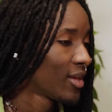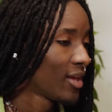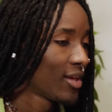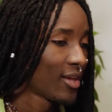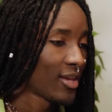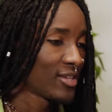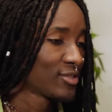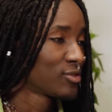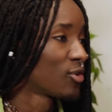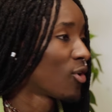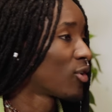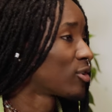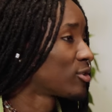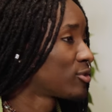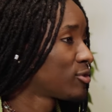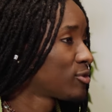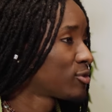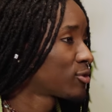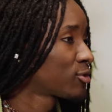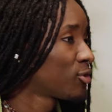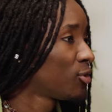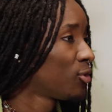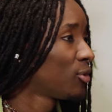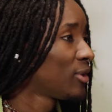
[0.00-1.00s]
he's gone to
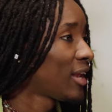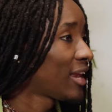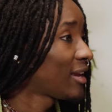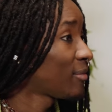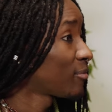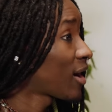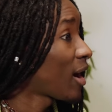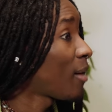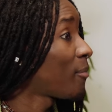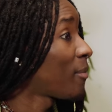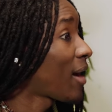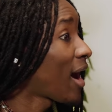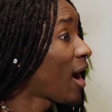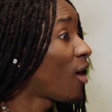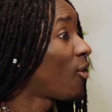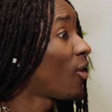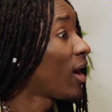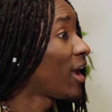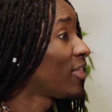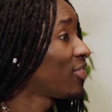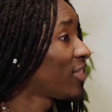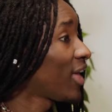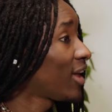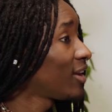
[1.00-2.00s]
school, let him come out
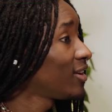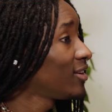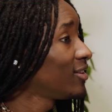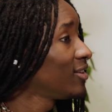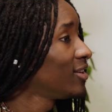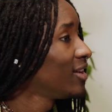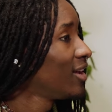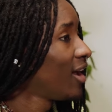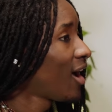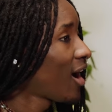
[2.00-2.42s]
and then